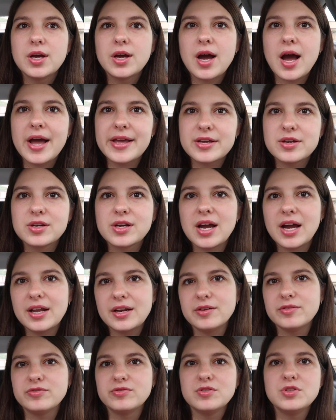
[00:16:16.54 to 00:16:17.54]
I could
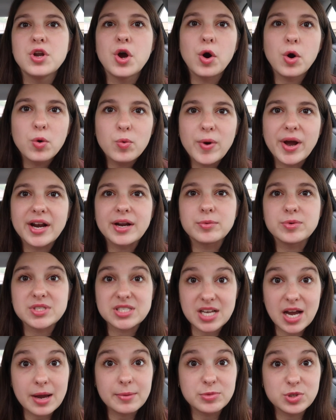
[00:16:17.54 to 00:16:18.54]
kind of know when it was
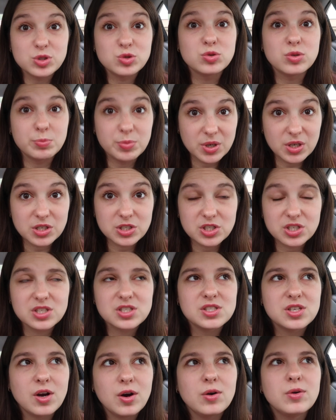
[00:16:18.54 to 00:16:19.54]
time to do the push.
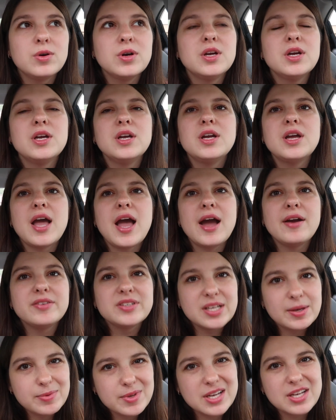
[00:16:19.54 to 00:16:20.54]
So every
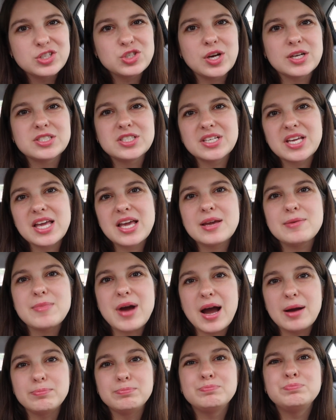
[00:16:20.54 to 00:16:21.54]
time the contraction came,
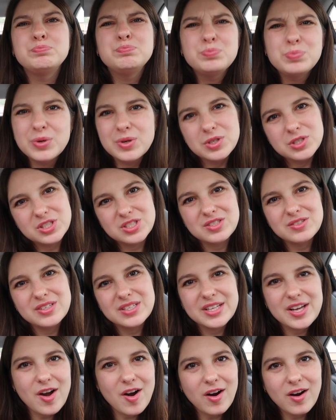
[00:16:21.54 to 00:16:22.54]
I pushed
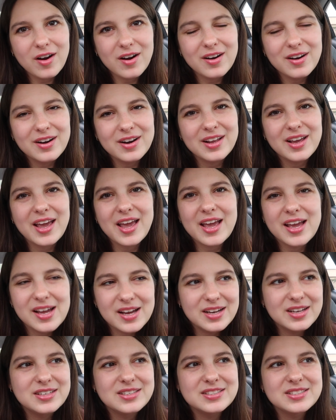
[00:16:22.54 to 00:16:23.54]
really hard
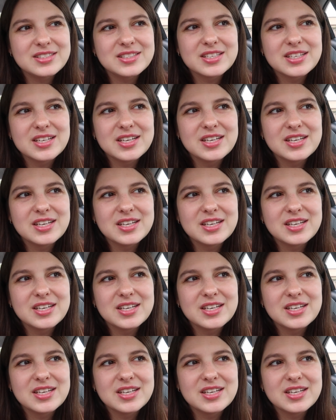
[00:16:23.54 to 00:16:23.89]
and